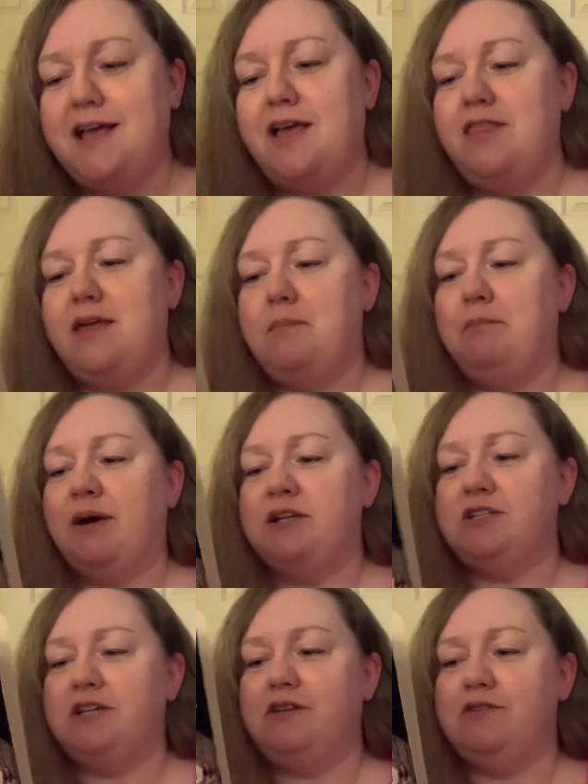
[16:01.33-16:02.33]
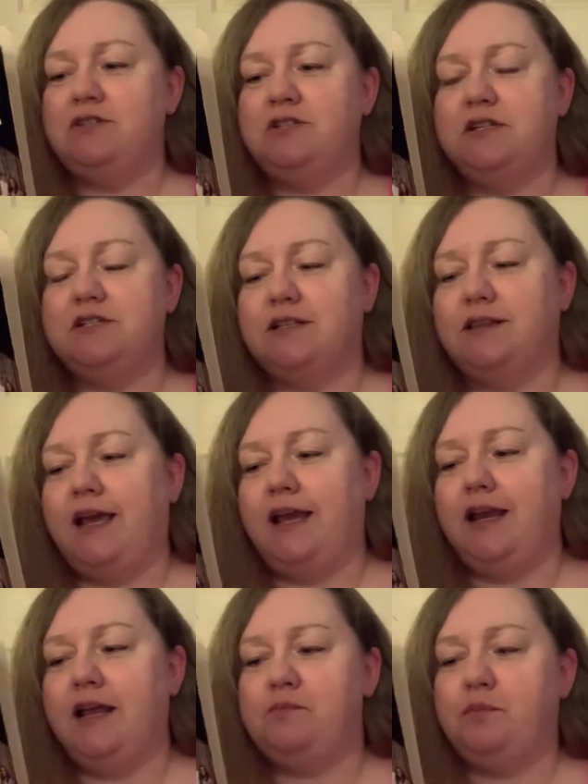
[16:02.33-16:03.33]
that Bunty used to
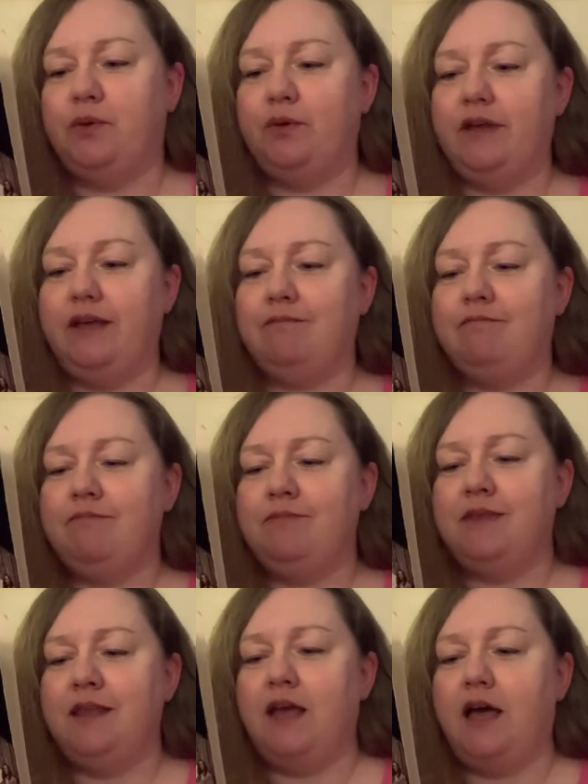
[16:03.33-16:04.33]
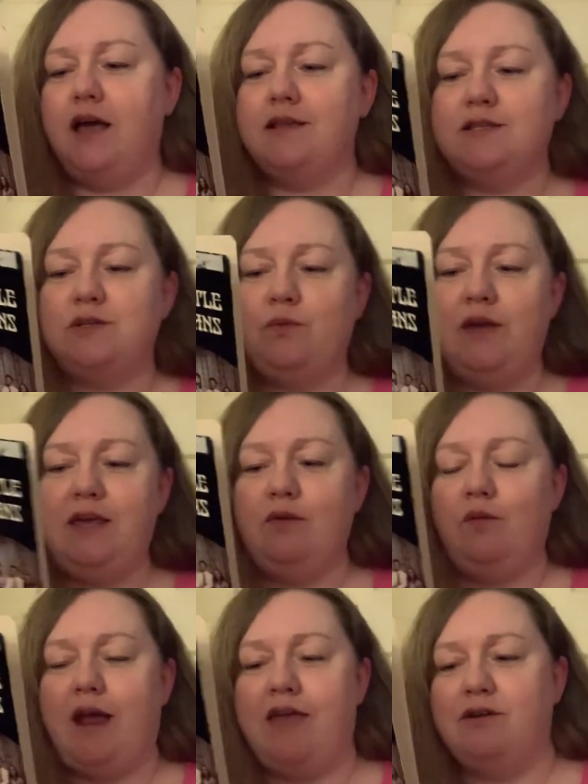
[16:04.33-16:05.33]
delight in pulling. A sweet,
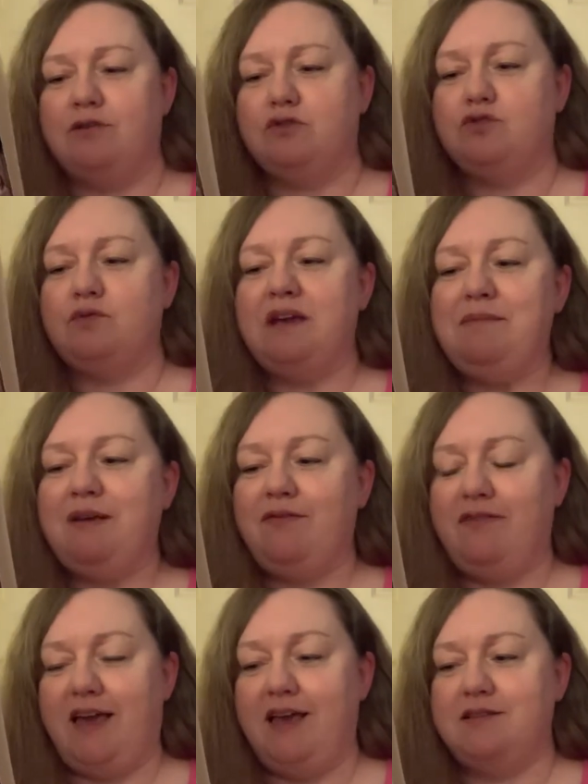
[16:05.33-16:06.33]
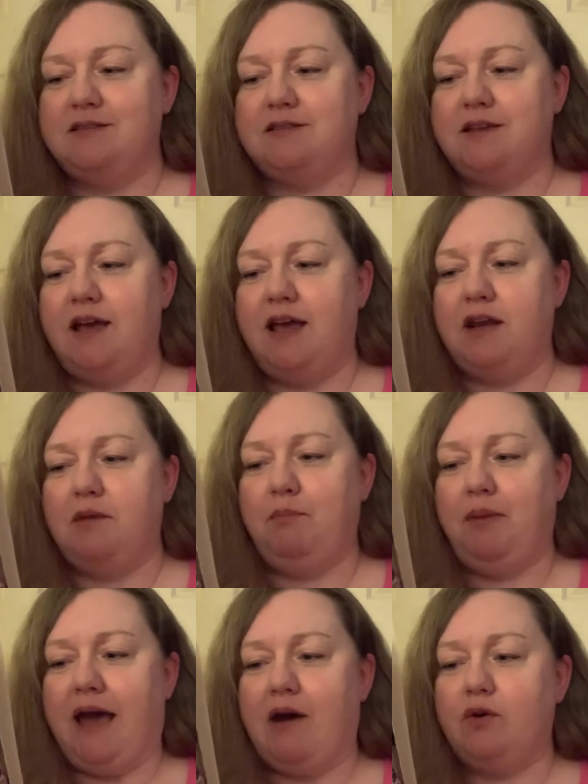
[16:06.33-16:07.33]
rather dreamy face and a
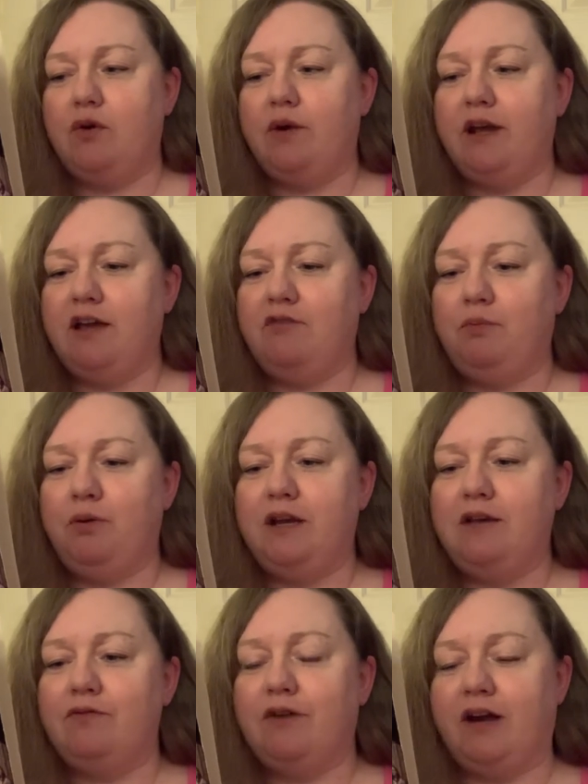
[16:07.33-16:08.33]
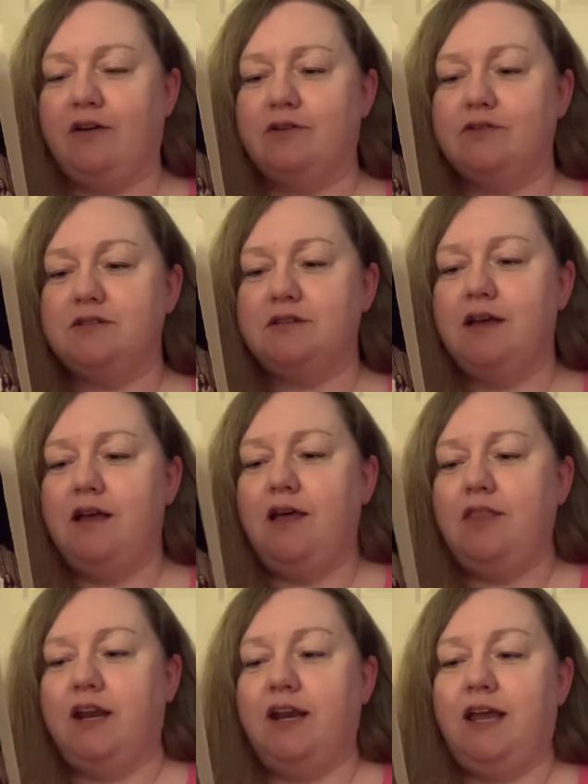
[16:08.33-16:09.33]
powdering of pretty freckles
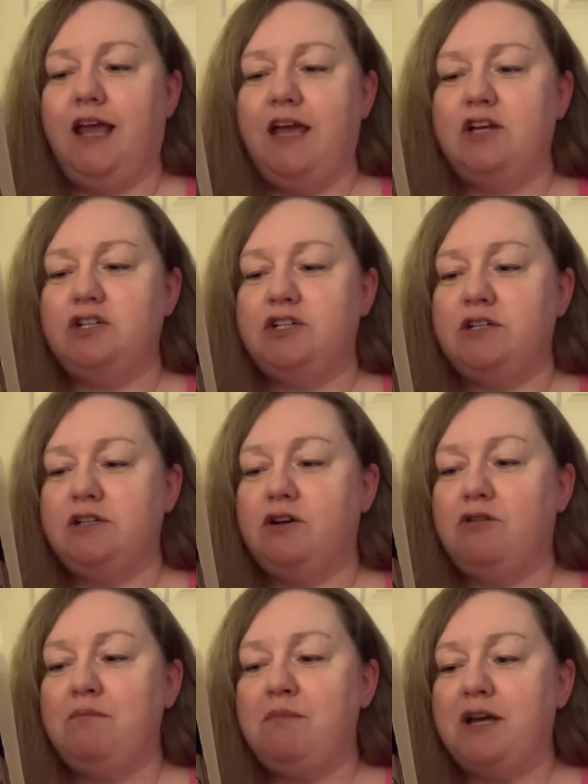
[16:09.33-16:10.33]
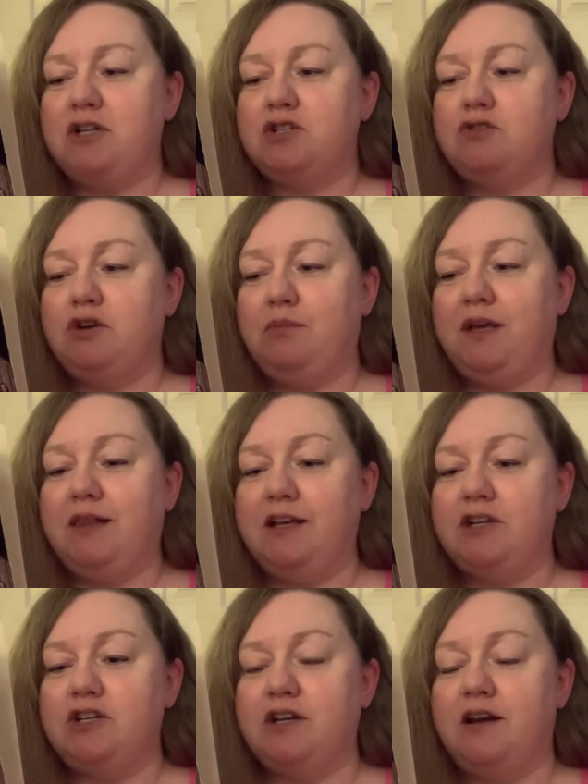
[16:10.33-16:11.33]
that occasioned her much
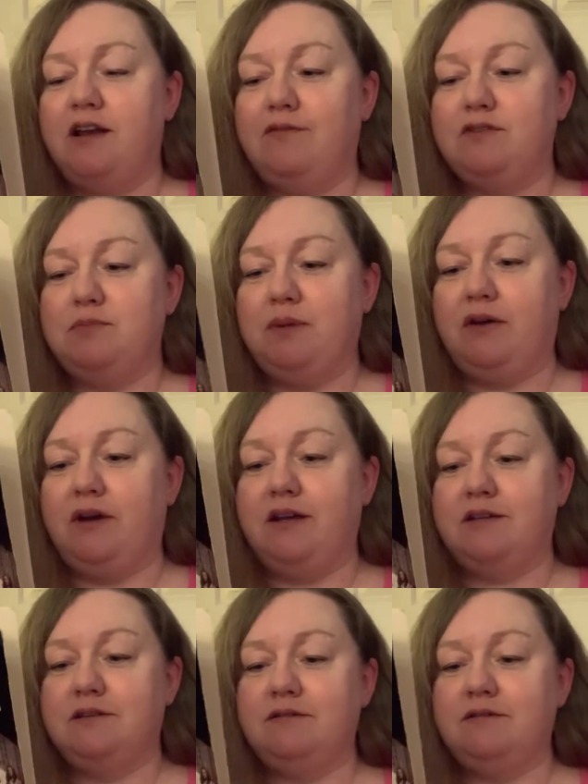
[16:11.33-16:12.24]
tribulation of spirit.